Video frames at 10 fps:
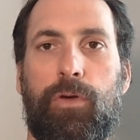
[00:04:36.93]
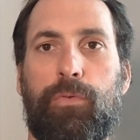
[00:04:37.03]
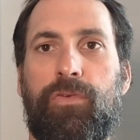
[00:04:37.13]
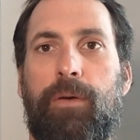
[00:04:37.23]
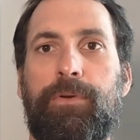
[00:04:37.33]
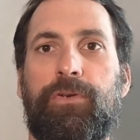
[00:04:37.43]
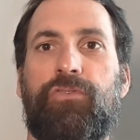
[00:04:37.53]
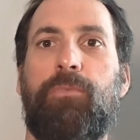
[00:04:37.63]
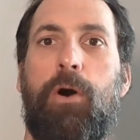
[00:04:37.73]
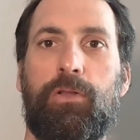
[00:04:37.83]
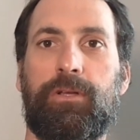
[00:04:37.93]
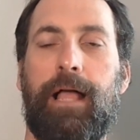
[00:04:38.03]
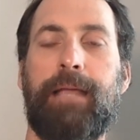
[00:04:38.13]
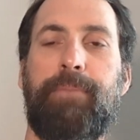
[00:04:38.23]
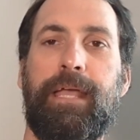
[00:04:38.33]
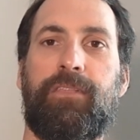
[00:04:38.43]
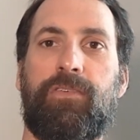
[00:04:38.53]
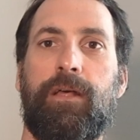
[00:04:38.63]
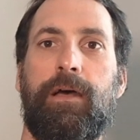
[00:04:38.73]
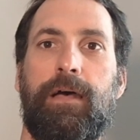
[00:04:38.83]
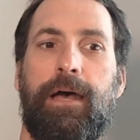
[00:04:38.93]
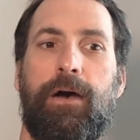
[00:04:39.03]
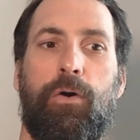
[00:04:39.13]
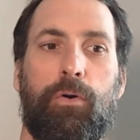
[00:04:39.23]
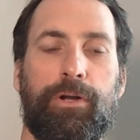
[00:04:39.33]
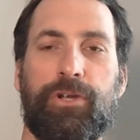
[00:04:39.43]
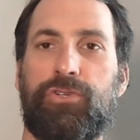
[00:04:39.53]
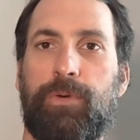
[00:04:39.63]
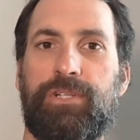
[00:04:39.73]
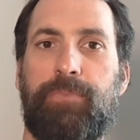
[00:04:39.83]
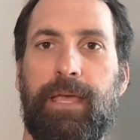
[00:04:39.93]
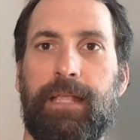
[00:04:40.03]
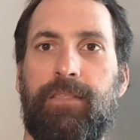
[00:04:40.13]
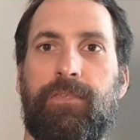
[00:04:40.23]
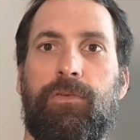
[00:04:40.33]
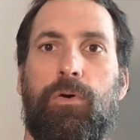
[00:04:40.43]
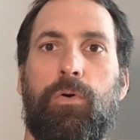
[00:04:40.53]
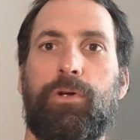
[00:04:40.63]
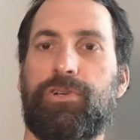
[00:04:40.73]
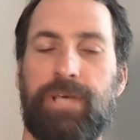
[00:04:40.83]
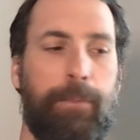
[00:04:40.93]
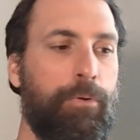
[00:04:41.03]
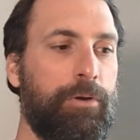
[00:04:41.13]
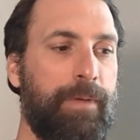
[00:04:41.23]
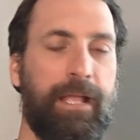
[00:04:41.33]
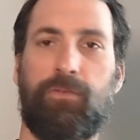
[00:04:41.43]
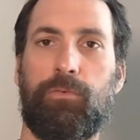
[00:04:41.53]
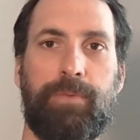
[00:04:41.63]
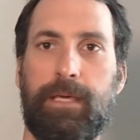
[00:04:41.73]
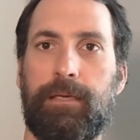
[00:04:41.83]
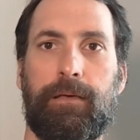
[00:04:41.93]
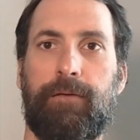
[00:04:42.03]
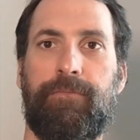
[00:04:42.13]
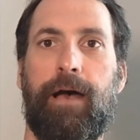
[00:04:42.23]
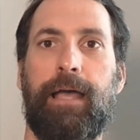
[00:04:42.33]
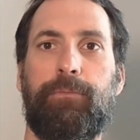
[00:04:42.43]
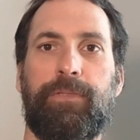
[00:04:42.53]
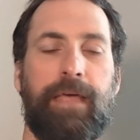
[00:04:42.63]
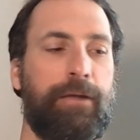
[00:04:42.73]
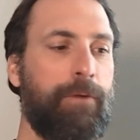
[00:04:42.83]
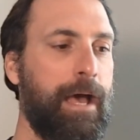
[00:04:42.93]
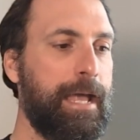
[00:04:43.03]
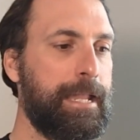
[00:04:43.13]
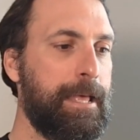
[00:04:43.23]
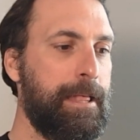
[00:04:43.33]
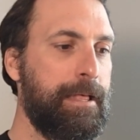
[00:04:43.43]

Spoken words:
So some of your smaller glide baits or your twitch baits or your topwater baits would be fine with that rod.